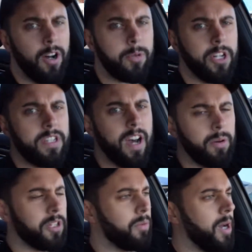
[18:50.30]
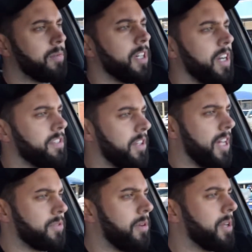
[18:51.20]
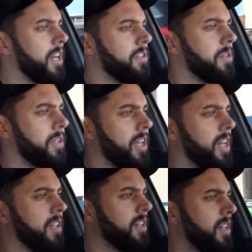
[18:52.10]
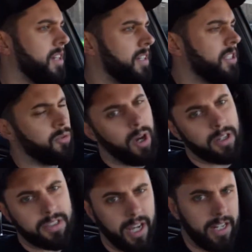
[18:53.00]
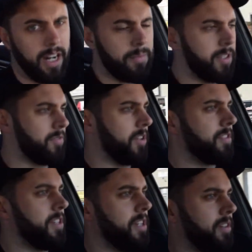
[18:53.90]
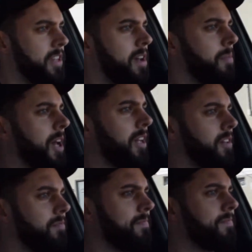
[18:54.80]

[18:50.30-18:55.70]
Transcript: Goodies out with our website, so that's what I'm kind of doing today, as well as tightening up this front seat, get that back in.